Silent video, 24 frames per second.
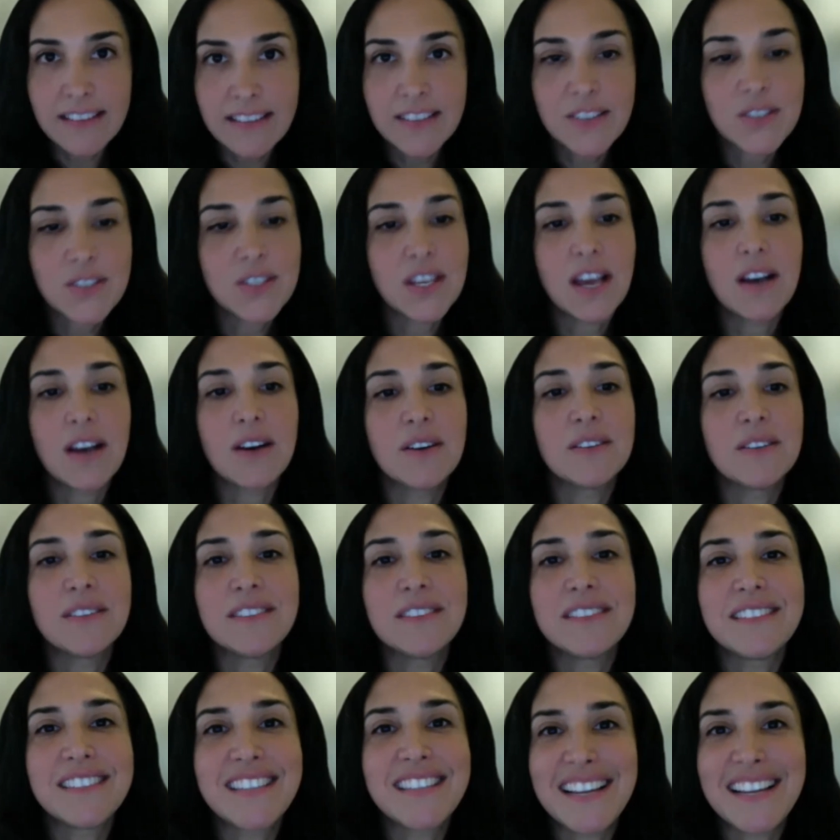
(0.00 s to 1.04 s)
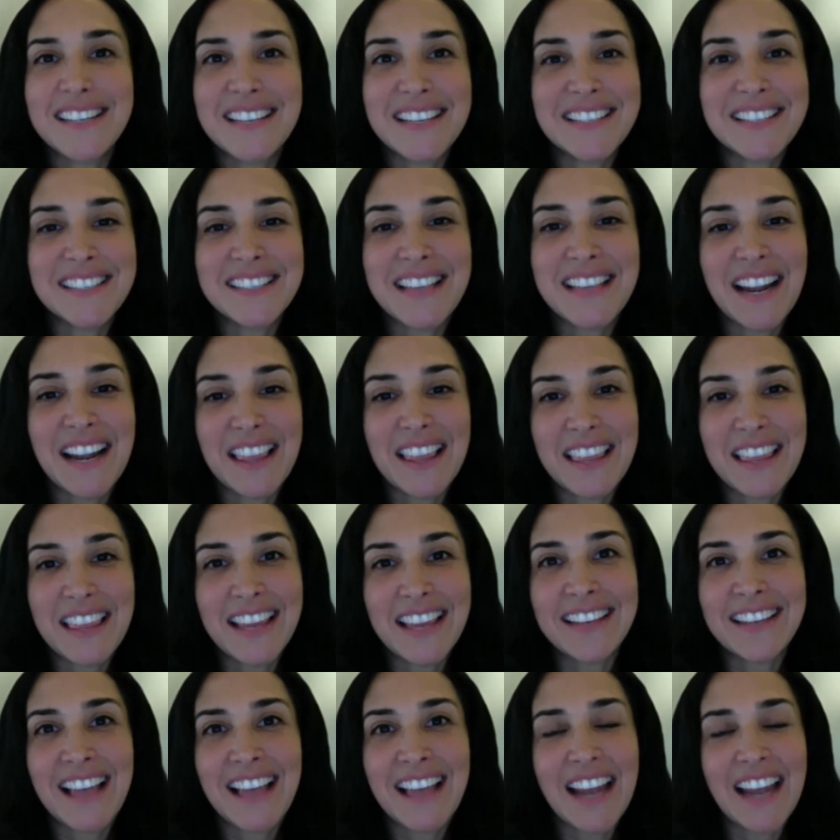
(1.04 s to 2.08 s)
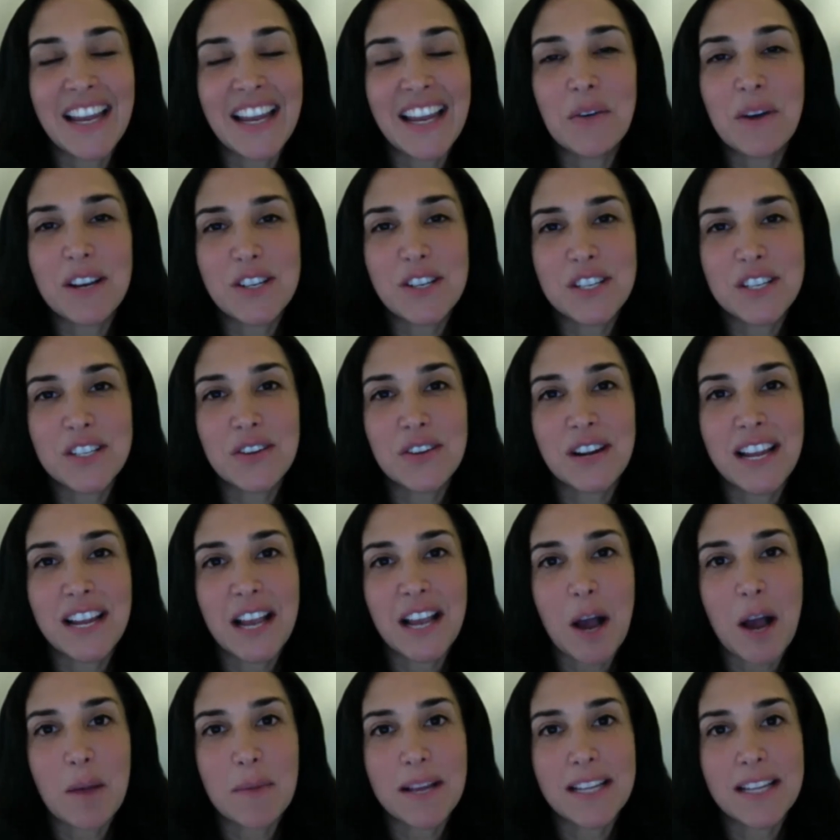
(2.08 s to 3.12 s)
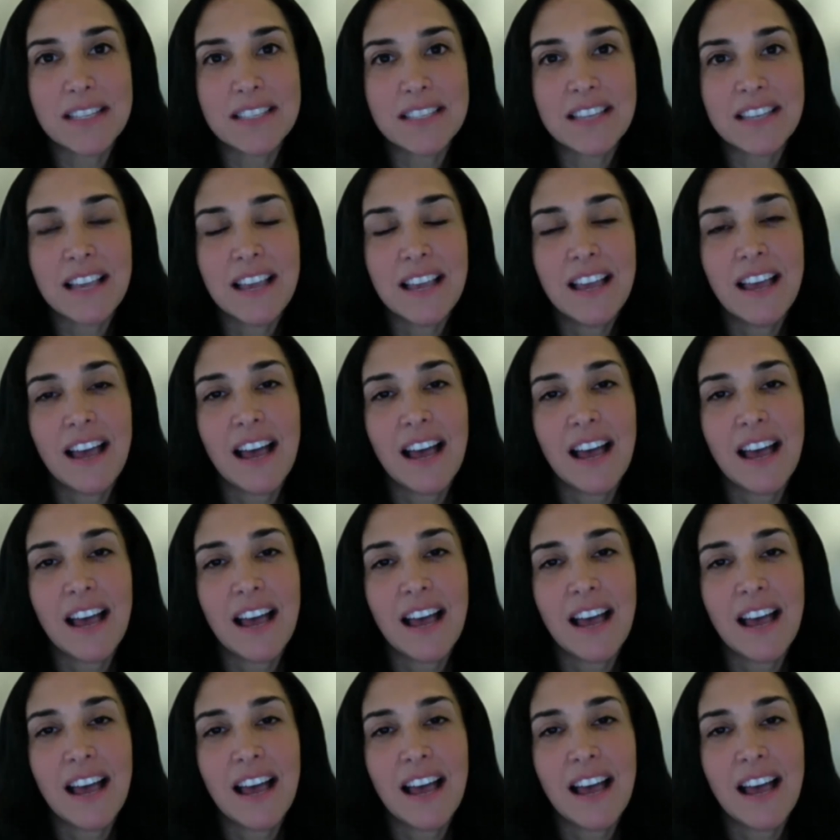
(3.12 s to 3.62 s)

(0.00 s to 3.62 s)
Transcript: So send us anything, any questions or any comments,